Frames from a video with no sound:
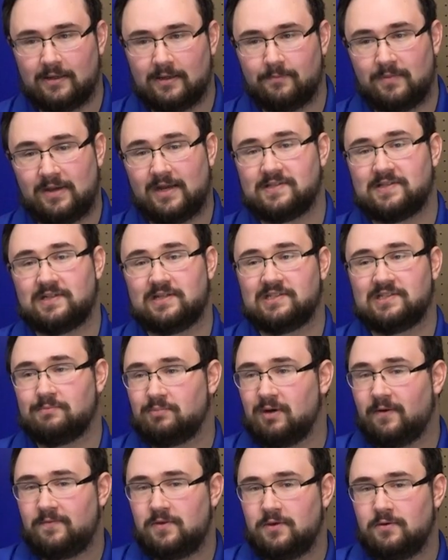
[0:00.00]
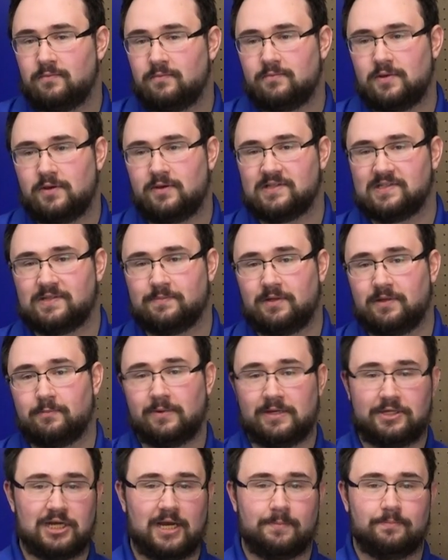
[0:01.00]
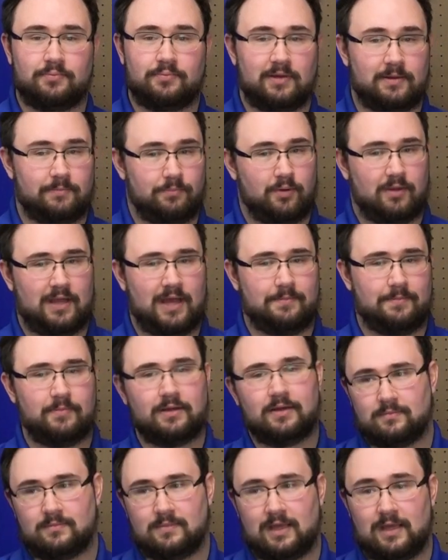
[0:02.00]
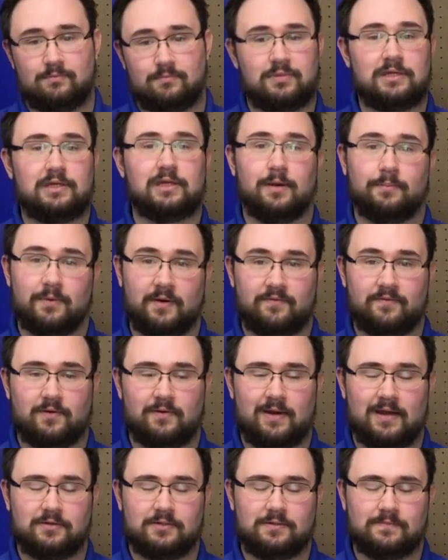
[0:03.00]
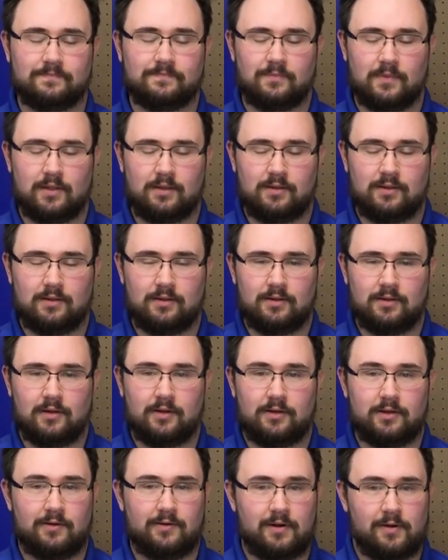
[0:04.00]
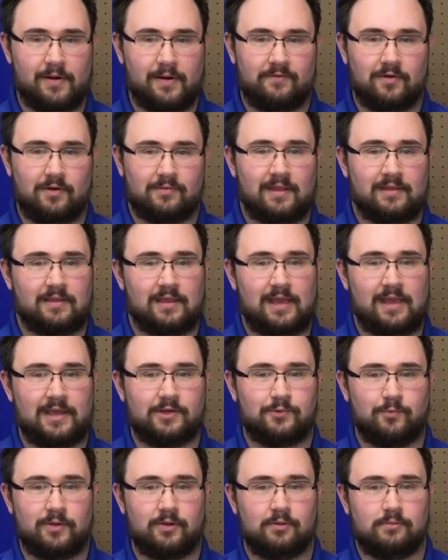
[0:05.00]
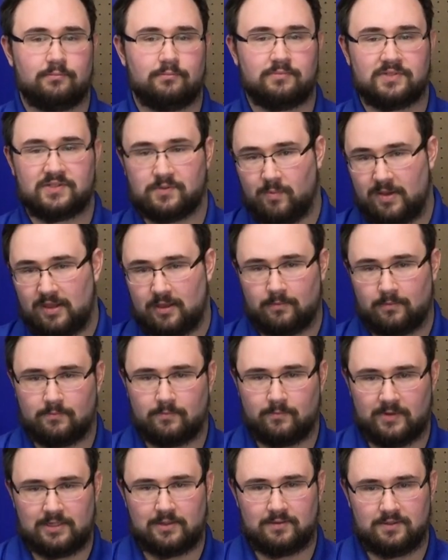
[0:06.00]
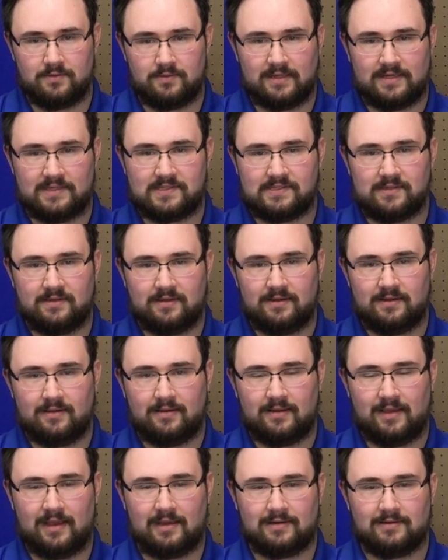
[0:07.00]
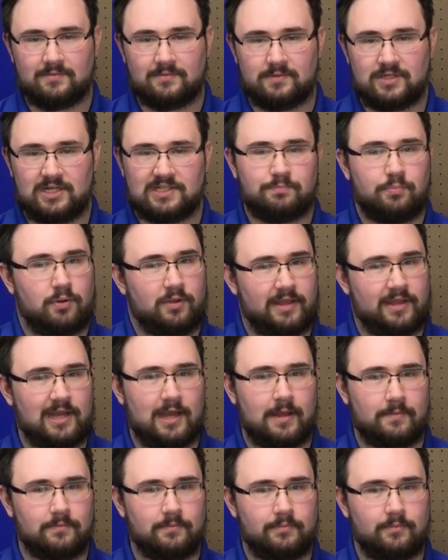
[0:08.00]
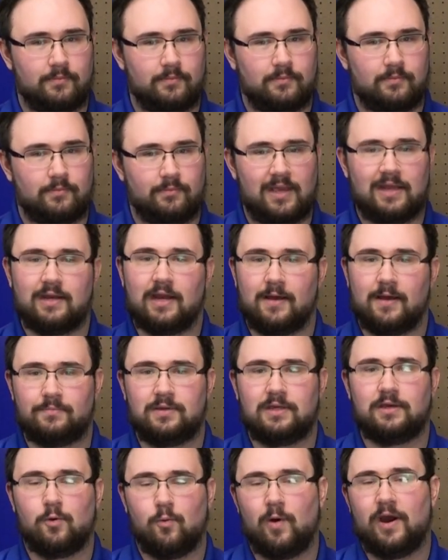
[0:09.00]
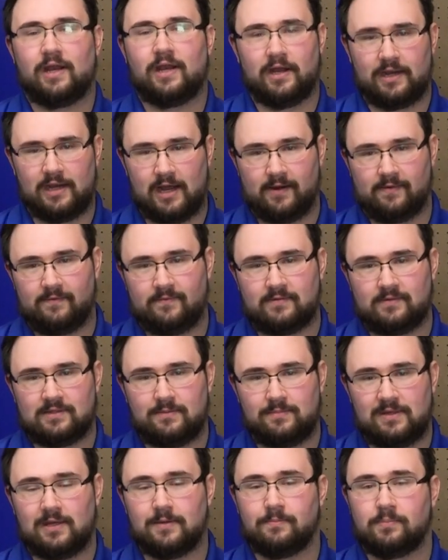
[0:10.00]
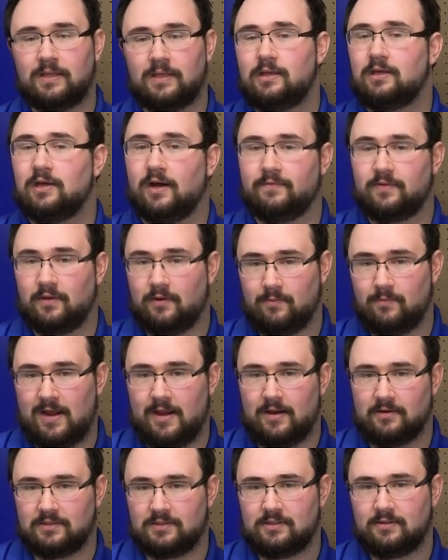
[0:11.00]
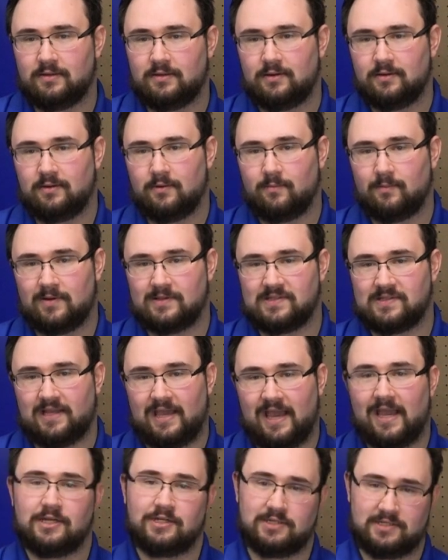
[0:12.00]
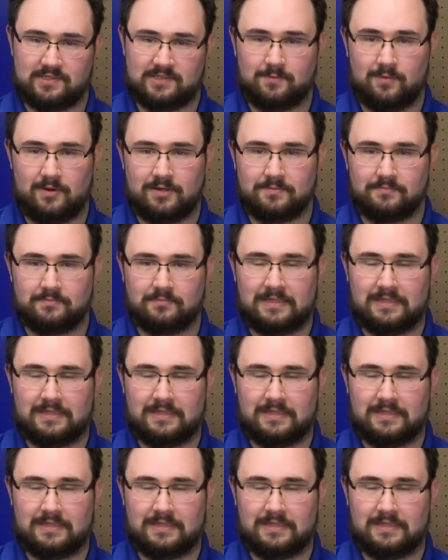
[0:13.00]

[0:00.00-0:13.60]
Because it is above you, you can simply reach up and pull up and be above the ground. Note, however, that the cage will swing when you do this, and just pulling up may not be quite enough to be completely off the ground once the cage has swung.